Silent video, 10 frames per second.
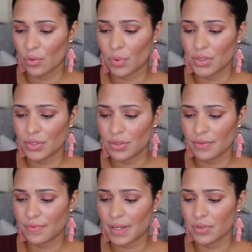What's your
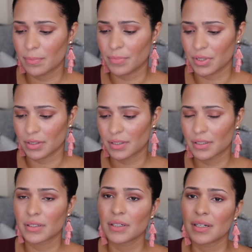favorite book?
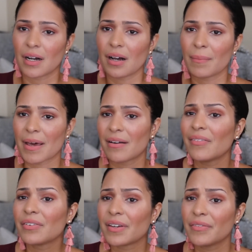I don't
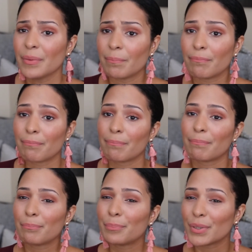have a favorite
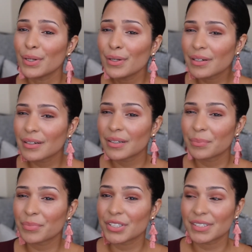book
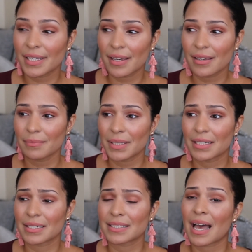per se
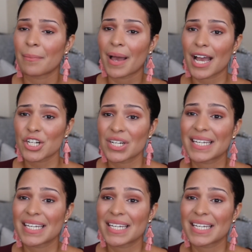because I'm actually